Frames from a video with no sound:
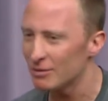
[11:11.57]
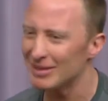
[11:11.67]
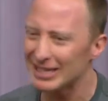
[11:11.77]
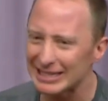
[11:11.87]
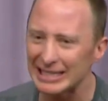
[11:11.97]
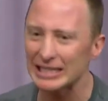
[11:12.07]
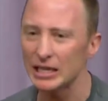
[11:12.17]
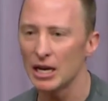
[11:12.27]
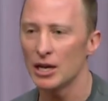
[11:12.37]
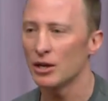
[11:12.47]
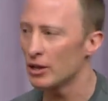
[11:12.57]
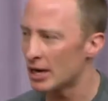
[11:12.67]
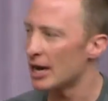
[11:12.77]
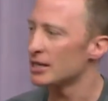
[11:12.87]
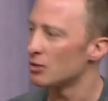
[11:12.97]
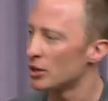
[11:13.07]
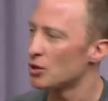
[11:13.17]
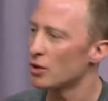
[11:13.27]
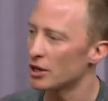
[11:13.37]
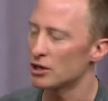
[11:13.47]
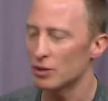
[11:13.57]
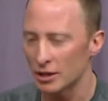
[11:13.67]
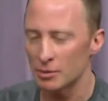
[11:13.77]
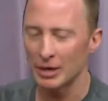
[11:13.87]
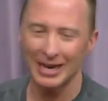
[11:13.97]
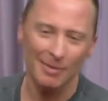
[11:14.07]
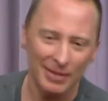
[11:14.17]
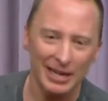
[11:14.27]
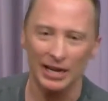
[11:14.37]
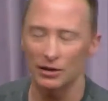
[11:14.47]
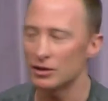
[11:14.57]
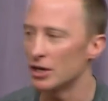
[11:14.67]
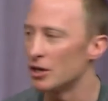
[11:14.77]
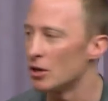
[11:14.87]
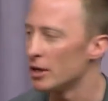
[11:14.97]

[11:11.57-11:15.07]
And we're like, yeah, you know, the guys that we're talking to at this big company, I don't really know.